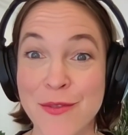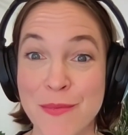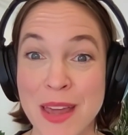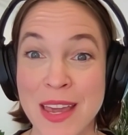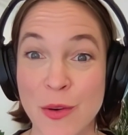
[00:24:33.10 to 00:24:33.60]

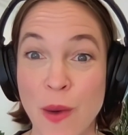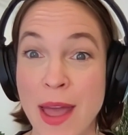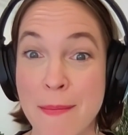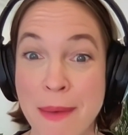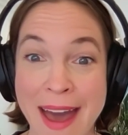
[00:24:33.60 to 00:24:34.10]
you make your
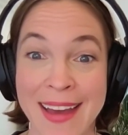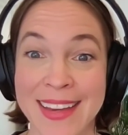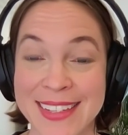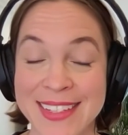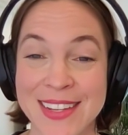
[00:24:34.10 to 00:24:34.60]
way back
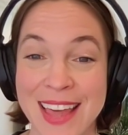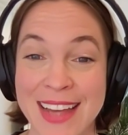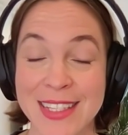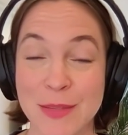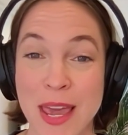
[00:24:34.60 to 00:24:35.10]
into
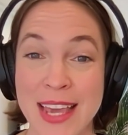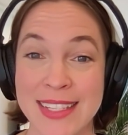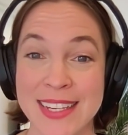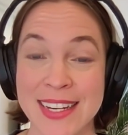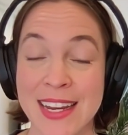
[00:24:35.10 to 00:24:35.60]
that
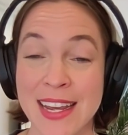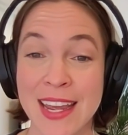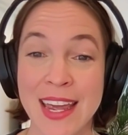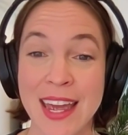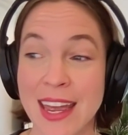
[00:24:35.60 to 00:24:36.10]
space?
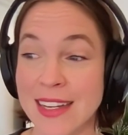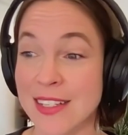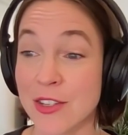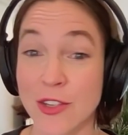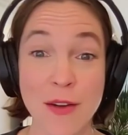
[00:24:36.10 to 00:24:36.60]

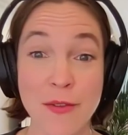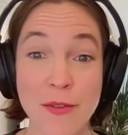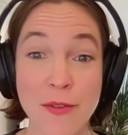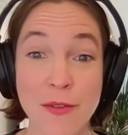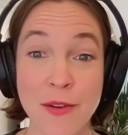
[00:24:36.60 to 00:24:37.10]
And Tashira,
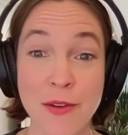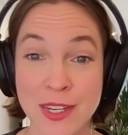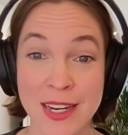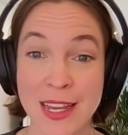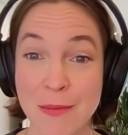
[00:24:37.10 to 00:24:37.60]
I'm just going to
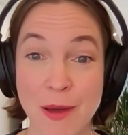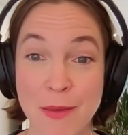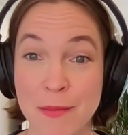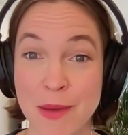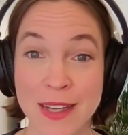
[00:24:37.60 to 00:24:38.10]
keep
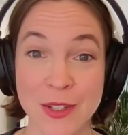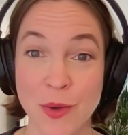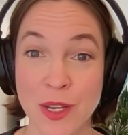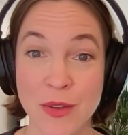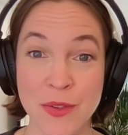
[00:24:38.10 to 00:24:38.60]
coming back to
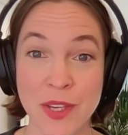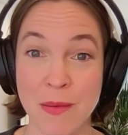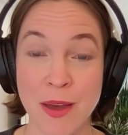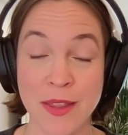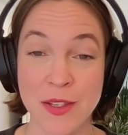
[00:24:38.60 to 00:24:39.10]
what you said
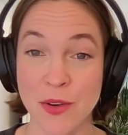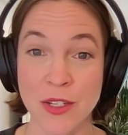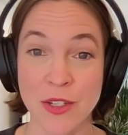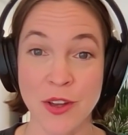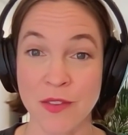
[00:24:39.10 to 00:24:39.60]
about this
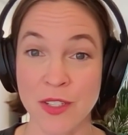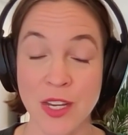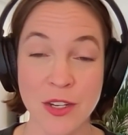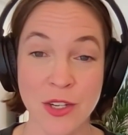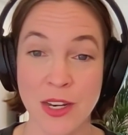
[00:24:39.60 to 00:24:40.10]
courageous
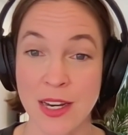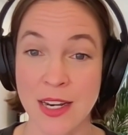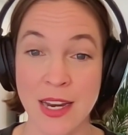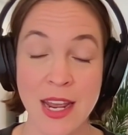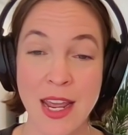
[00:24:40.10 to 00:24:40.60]

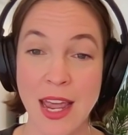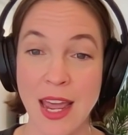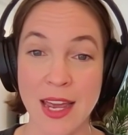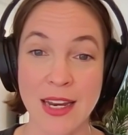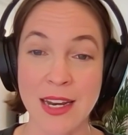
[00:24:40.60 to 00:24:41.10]
conversation.
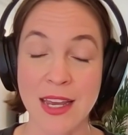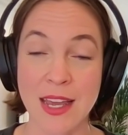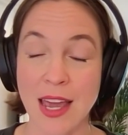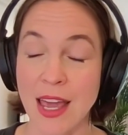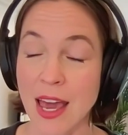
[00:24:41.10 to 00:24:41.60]
And
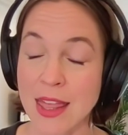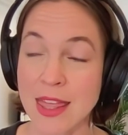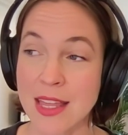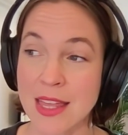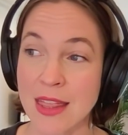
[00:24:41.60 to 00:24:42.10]
I
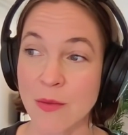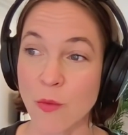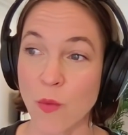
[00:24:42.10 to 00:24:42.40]
think that